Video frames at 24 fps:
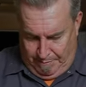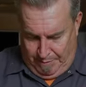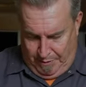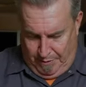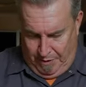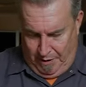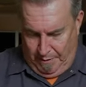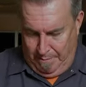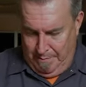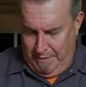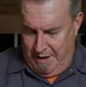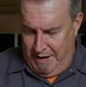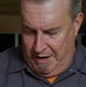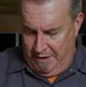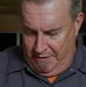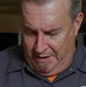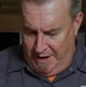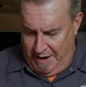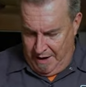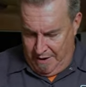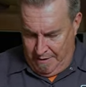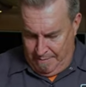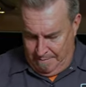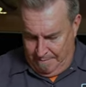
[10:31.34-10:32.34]
Pull our
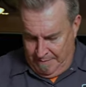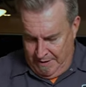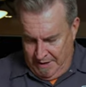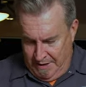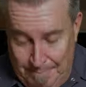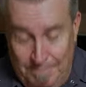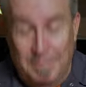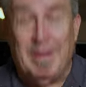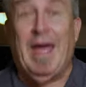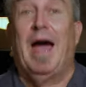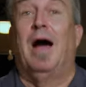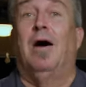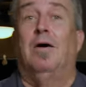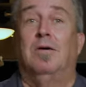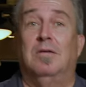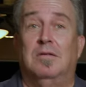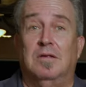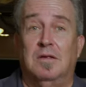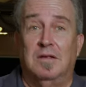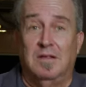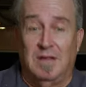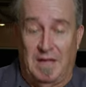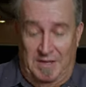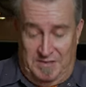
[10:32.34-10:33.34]
meter out. Now,
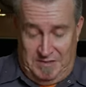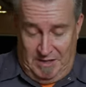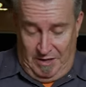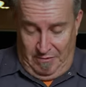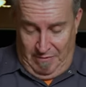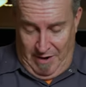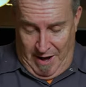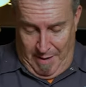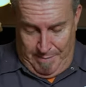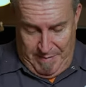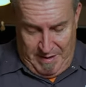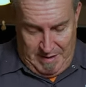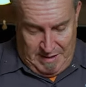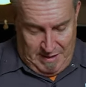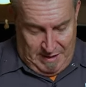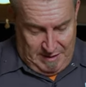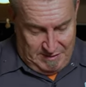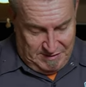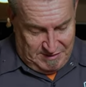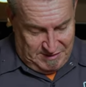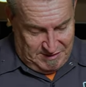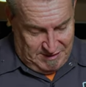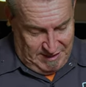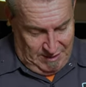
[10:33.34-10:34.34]
let's unwrap it
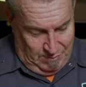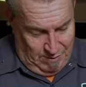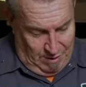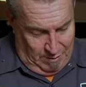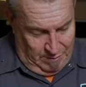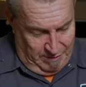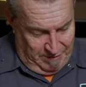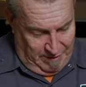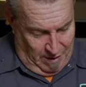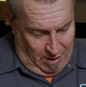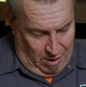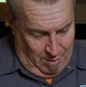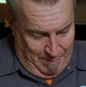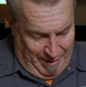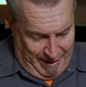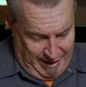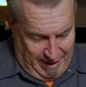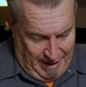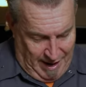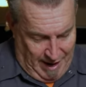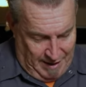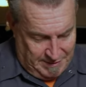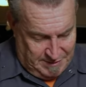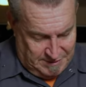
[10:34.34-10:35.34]
and see what we, oh my
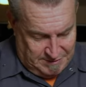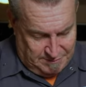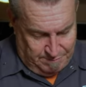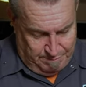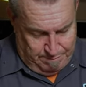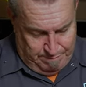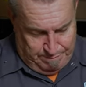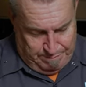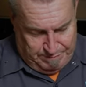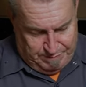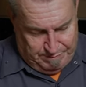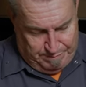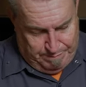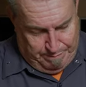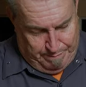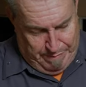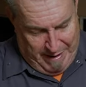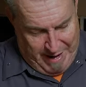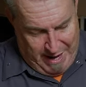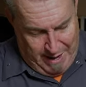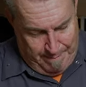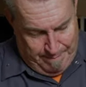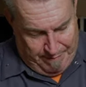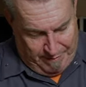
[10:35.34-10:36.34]
God, this
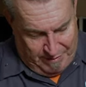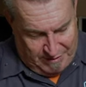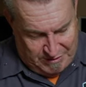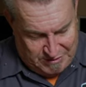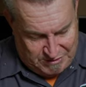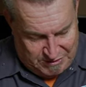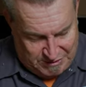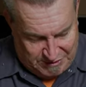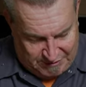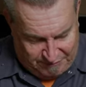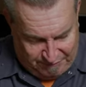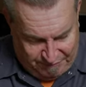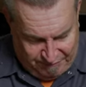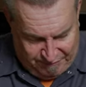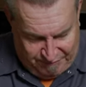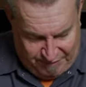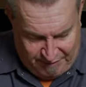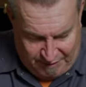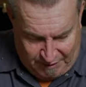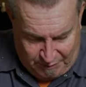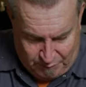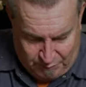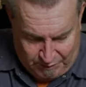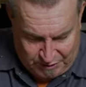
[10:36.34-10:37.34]
paper is just
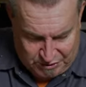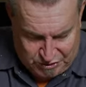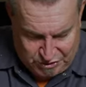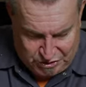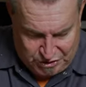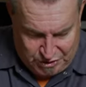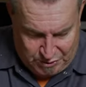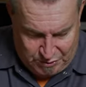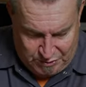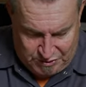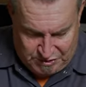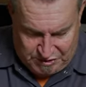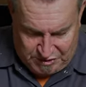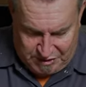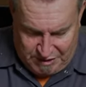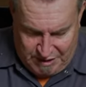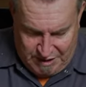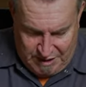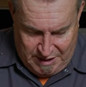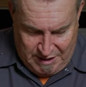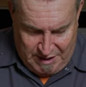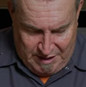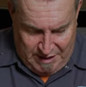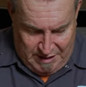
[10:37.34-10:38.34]
filled with juice.
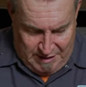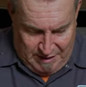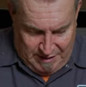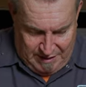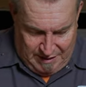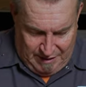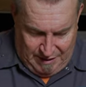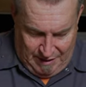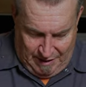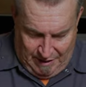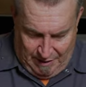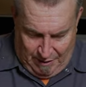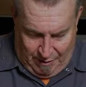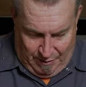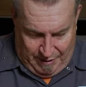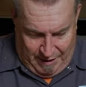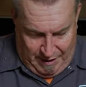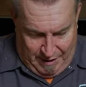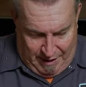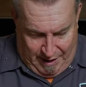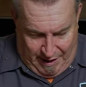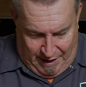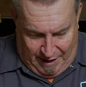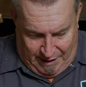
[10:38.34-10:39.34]
Oh
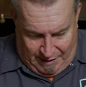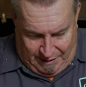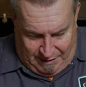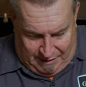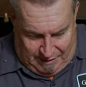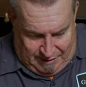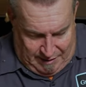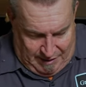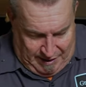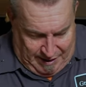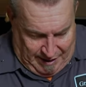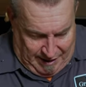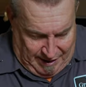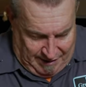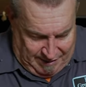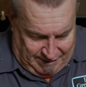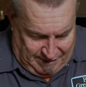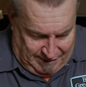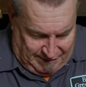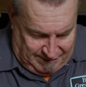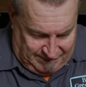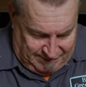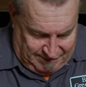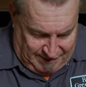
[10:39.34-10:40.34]
yeah, look at
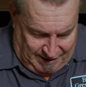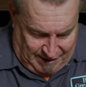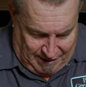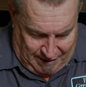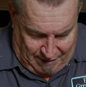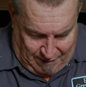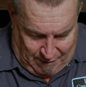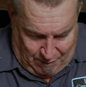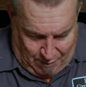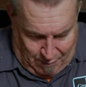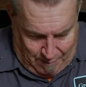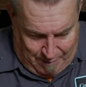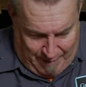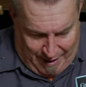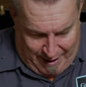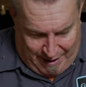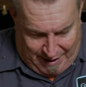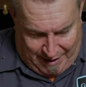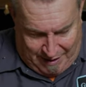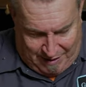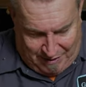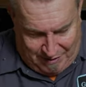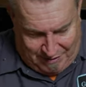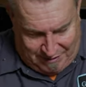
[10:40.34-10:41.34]
this thing. Oh
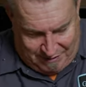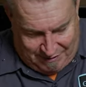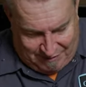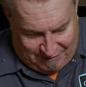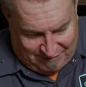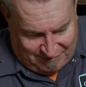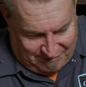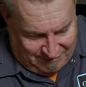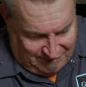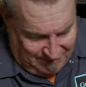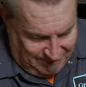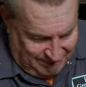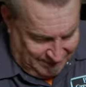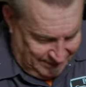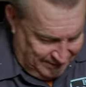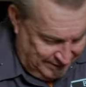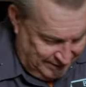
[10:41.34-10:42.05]
my goodness.